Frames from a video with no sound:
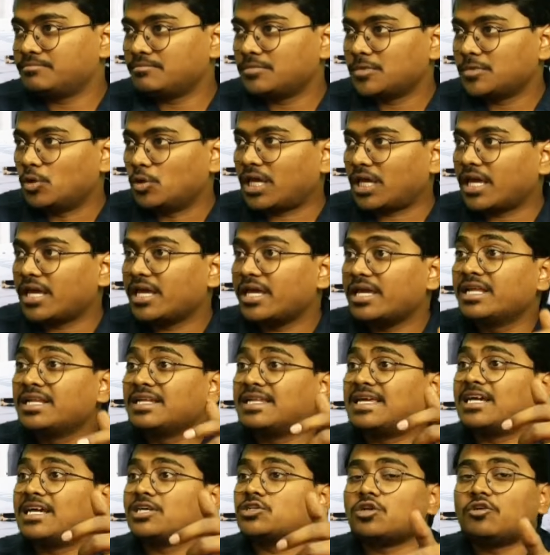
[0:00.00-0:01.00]
Okay, in
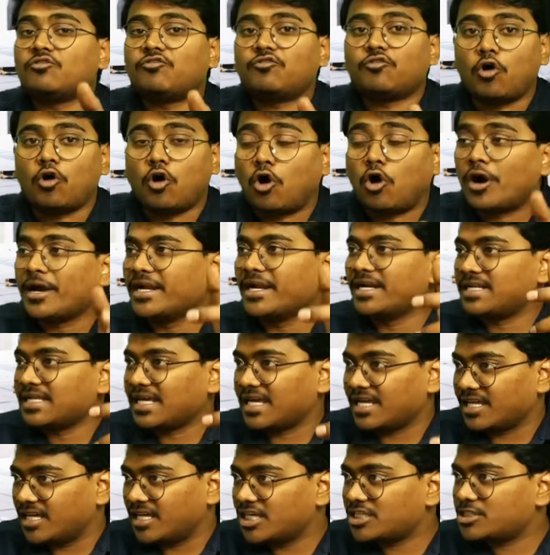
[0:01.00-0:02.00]
case of audit
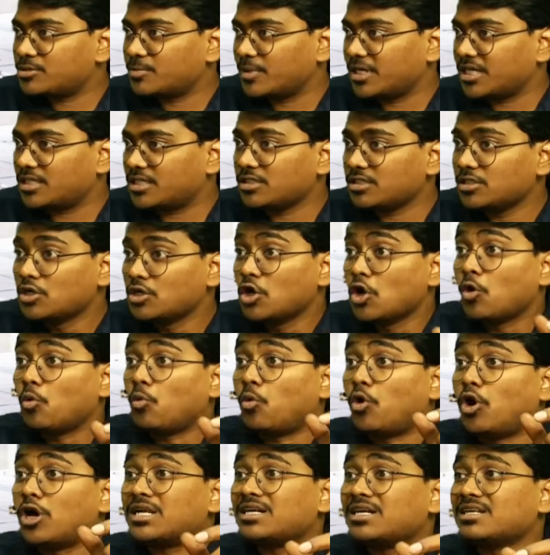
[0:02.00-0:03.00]
engagement,
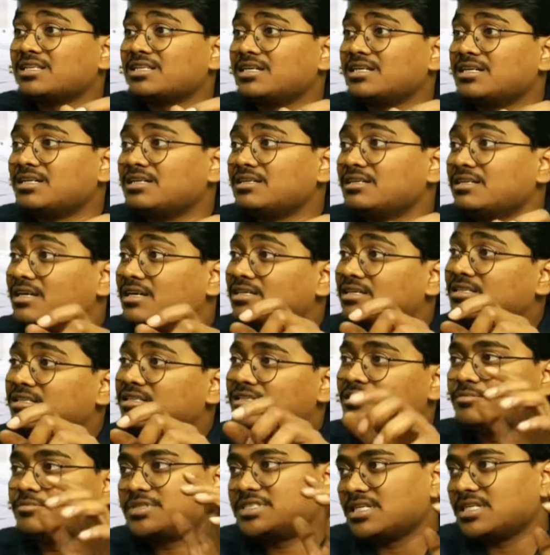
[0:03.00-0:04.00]
what are the
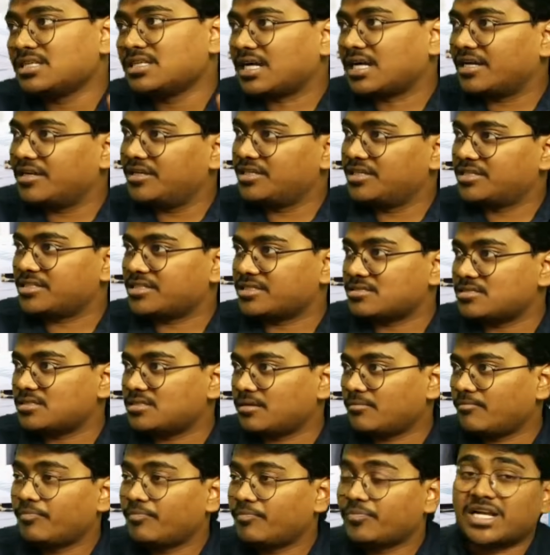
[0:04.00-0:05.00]
terms and conditions
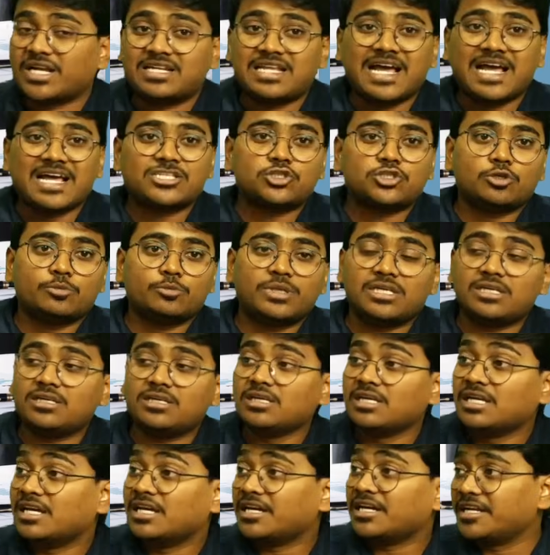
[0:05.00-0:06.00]
that has to be
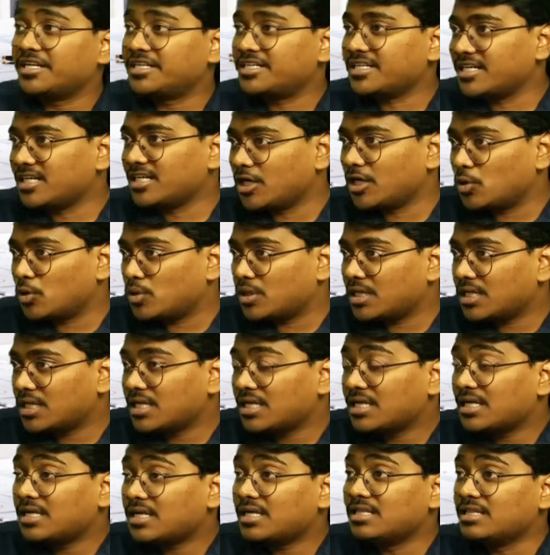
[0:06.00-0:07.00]
written down
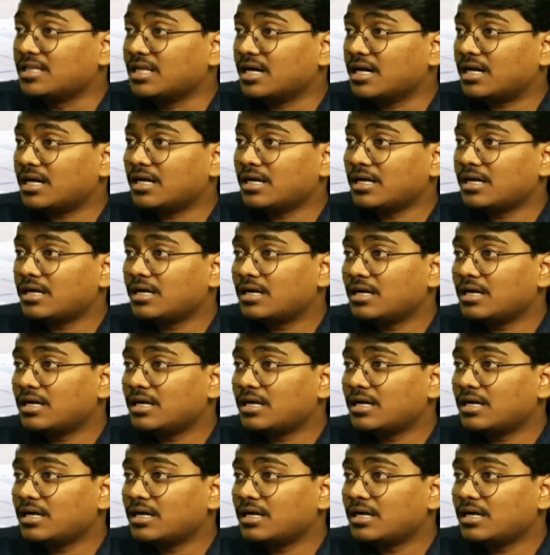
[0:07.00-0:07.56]
in the